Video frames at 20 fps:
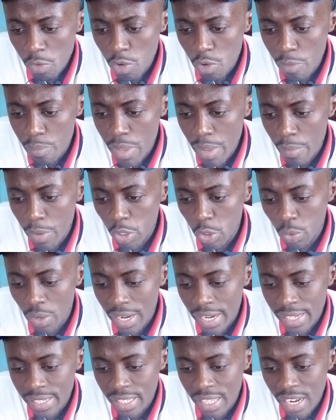We'll be able to
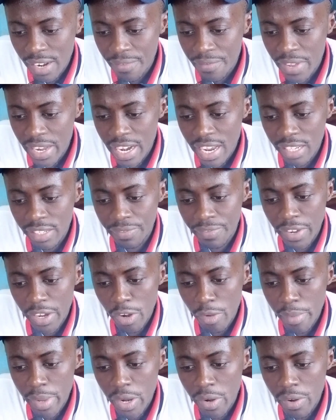understand various
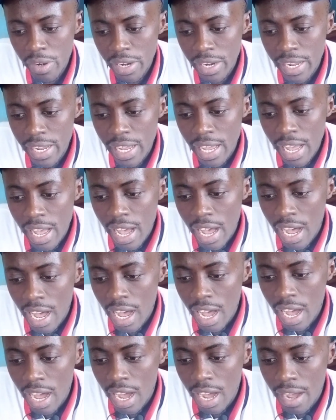phenomenon.
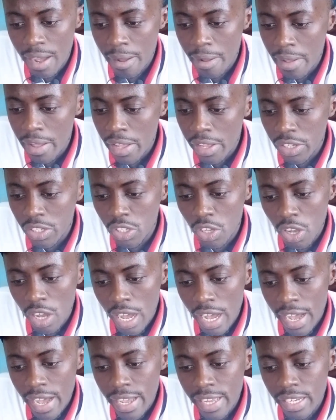
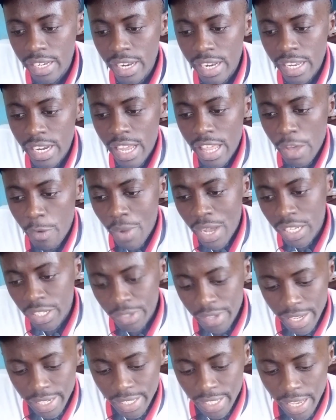In other
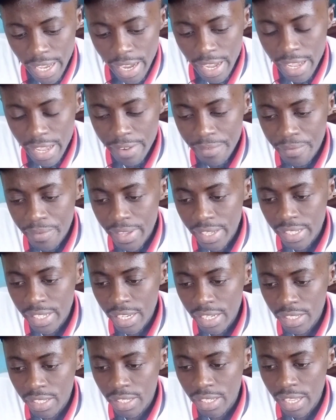words, you are saying in
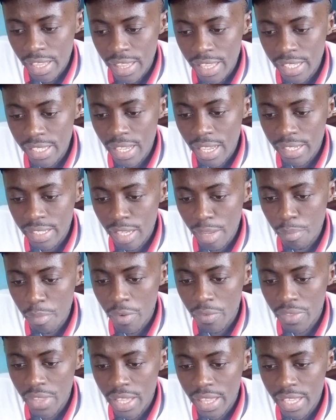physics, these are
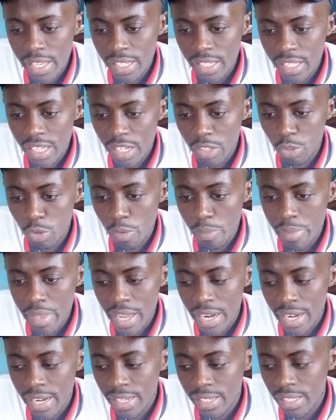some of the things that we'll
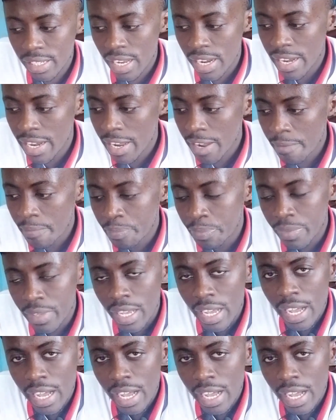be understanding.